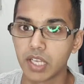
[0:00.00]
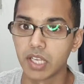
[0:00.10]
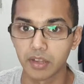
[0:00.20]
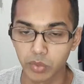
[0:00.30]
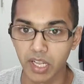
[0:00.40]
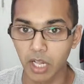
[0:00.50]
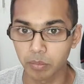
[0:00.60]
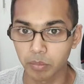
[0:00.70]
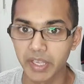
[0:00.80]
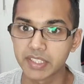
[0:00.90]
will help
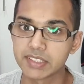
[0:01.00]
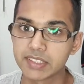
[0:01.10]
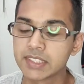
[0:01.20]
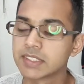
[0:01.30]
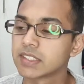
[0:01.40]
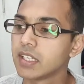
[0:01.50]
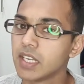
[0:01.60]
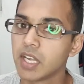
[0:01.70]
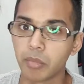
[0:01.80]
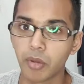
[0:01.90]
make these things,
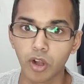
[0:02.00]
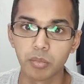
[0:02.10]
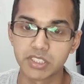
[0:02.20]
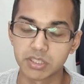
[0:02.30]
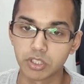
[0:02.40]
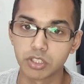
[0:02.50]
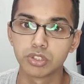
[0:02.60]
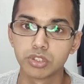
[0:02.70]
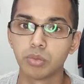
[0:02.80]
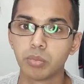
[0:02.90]
by all means I'm going to do
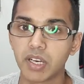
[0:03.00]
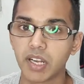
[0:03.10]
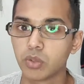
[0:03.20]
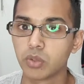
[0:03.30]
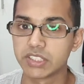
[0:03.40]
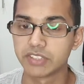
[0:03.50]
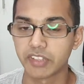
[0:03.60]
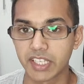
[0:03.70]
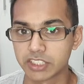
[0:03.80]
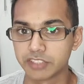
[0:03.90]
so. But otherwise, if I
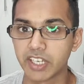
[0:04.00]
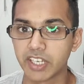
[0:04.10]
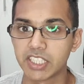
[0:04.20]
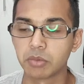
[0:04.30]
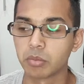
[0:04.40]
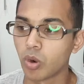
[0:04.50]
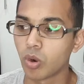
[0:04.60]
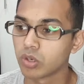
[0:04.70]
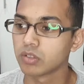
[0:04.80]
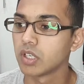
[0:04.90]
can actually find them on my
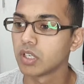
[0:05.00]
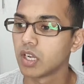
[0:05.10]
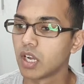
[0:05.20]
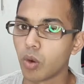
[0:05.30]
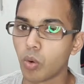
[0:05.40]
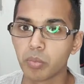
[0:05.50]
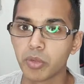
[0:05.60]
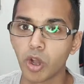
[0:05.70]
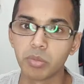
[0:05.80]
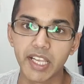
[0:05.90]
own, I won't be
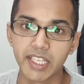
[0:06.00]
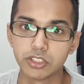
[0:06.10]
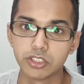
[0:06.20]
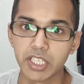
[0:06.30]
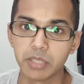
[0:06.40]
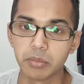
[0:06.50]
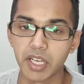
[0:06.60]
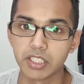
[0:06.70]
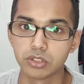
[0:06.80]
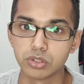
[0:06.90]
obligated to anybody
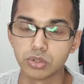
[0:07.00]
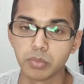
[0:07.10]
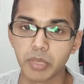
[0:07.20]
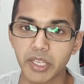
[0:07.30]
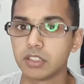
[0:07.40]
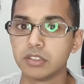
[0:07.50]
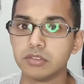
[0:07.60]
to make a